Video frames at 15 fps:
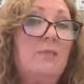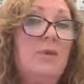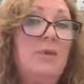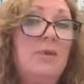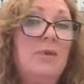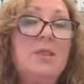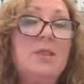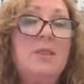but
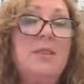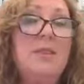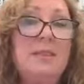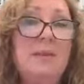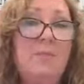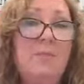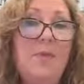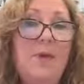also
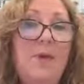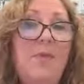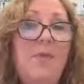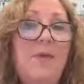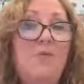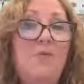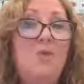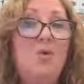something
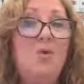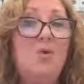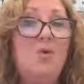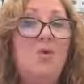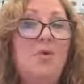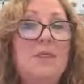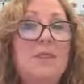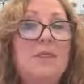that
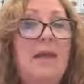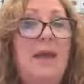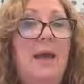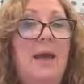records the